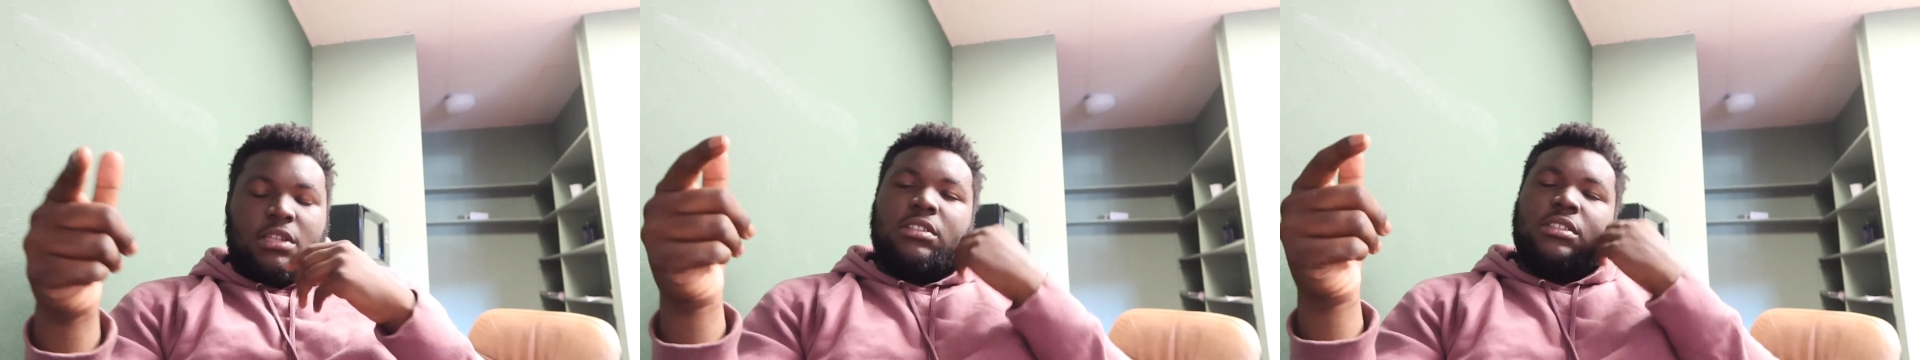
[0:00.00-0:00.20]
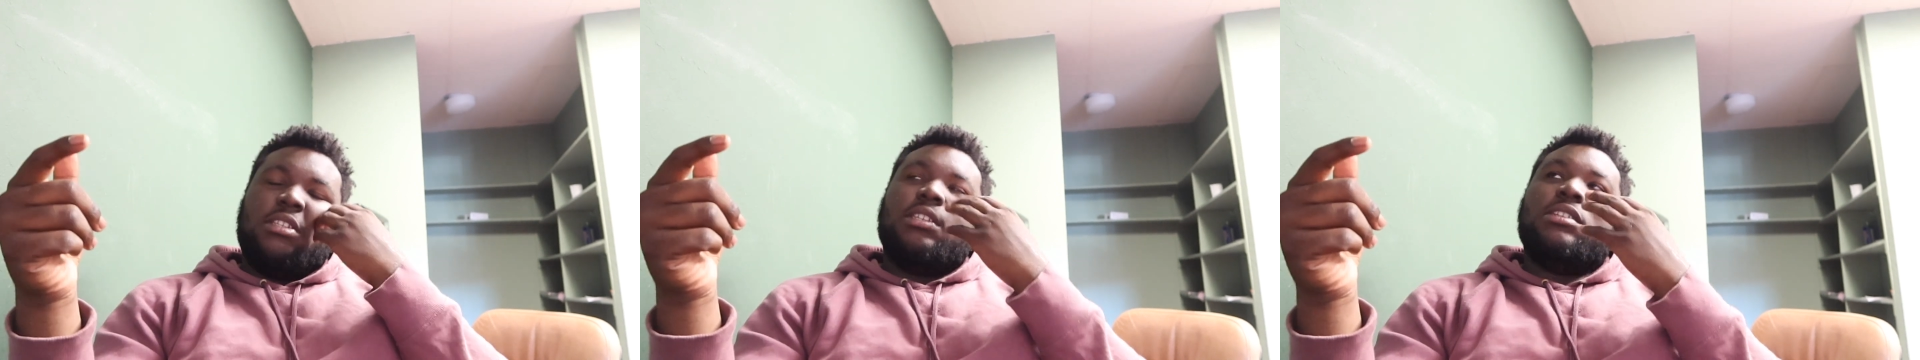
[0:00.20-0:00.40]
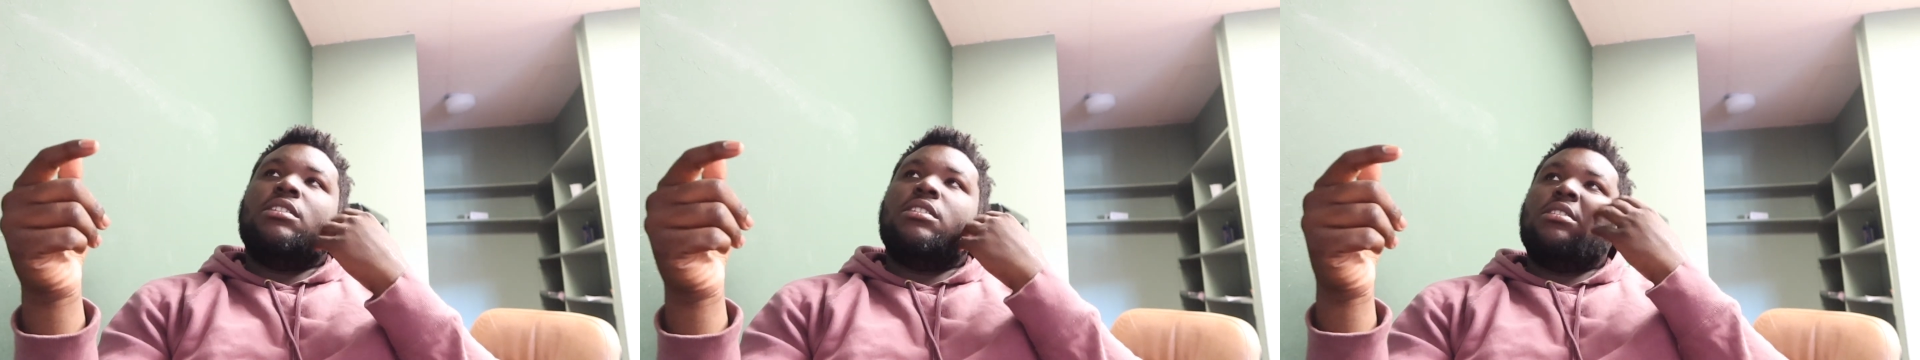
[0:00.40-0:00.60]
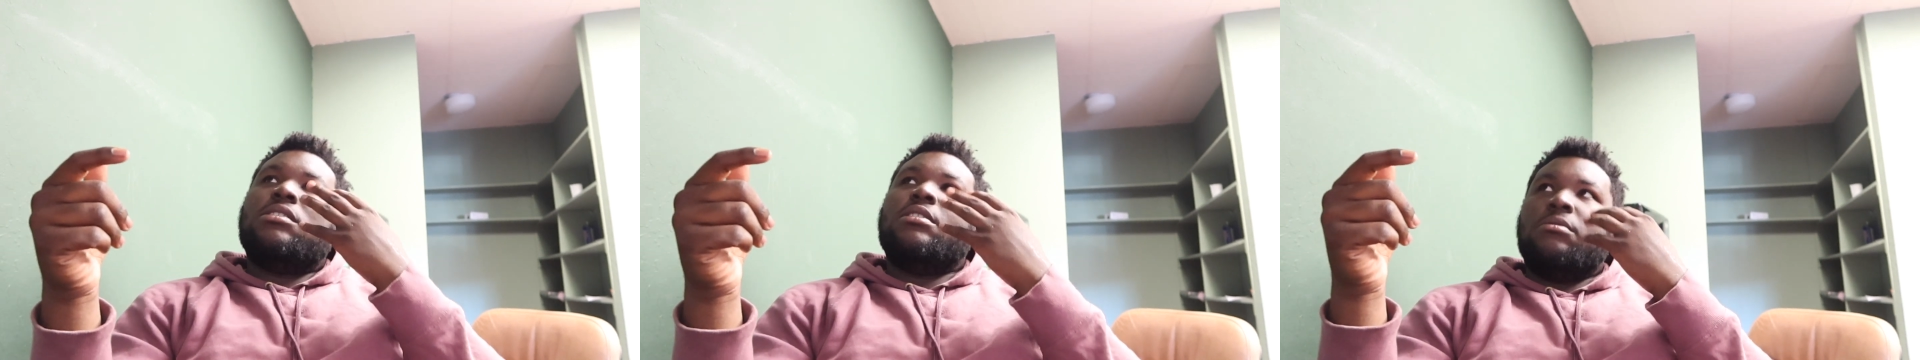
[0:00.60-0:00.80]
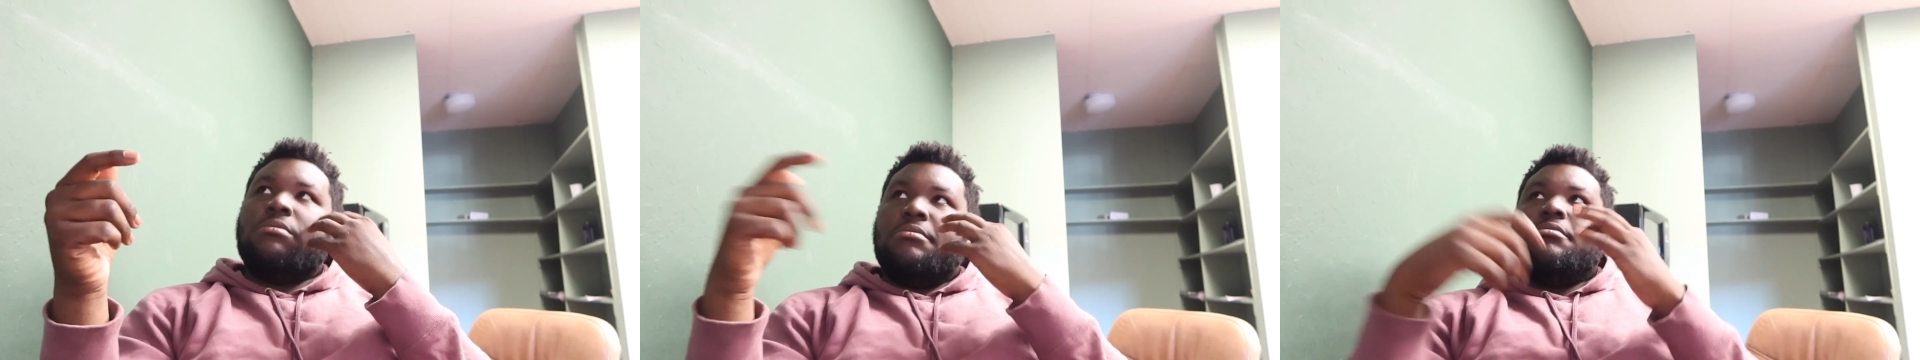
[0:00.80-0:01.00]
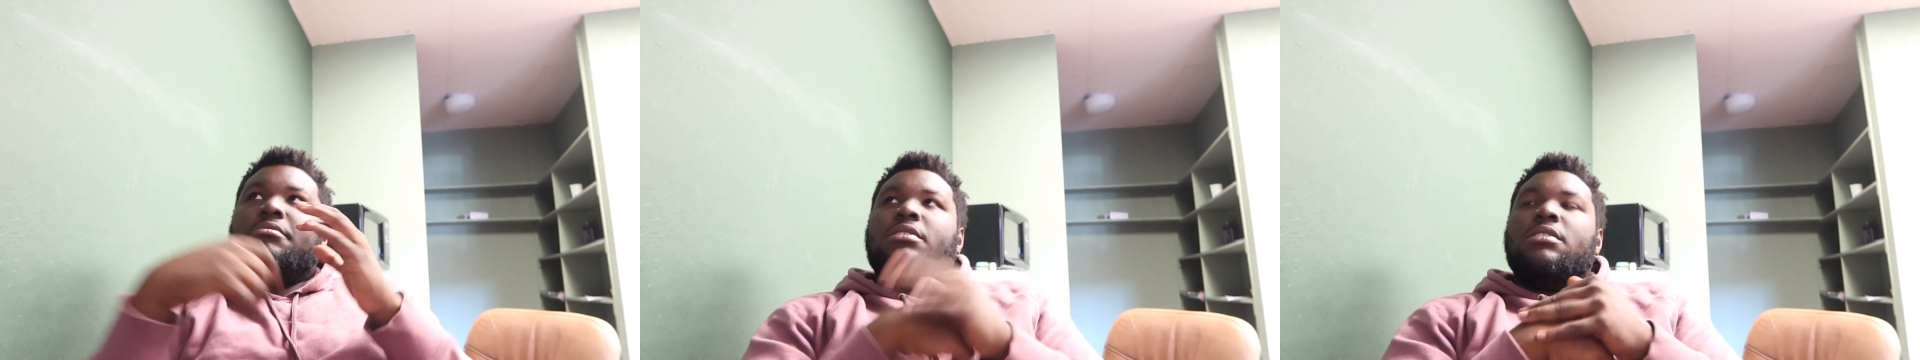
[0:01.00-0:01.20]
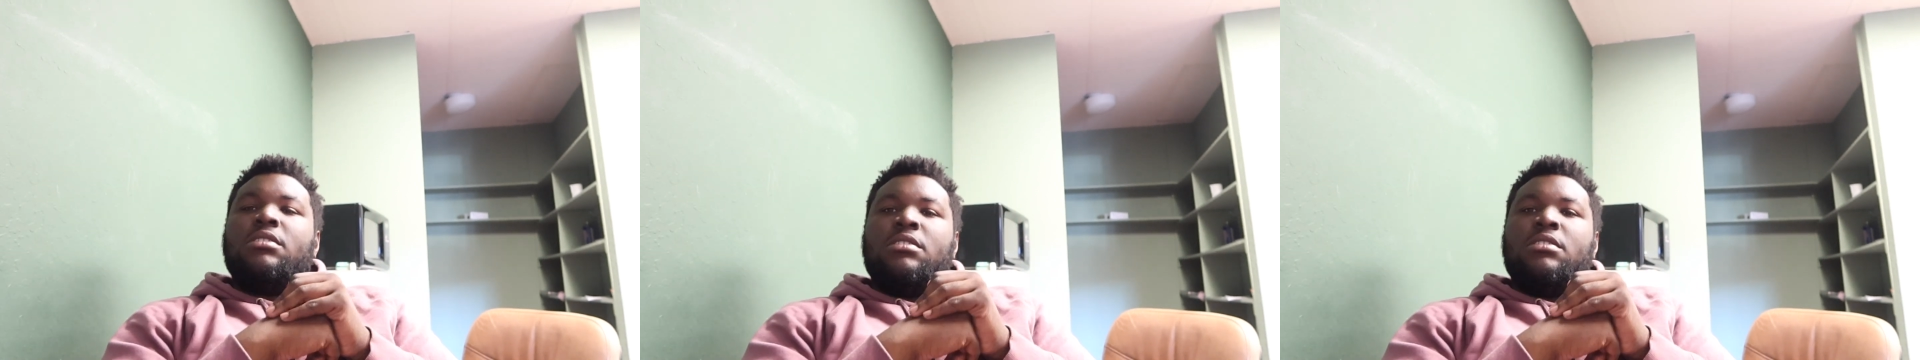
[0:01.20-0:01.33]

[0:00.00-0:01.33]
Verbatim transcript: Then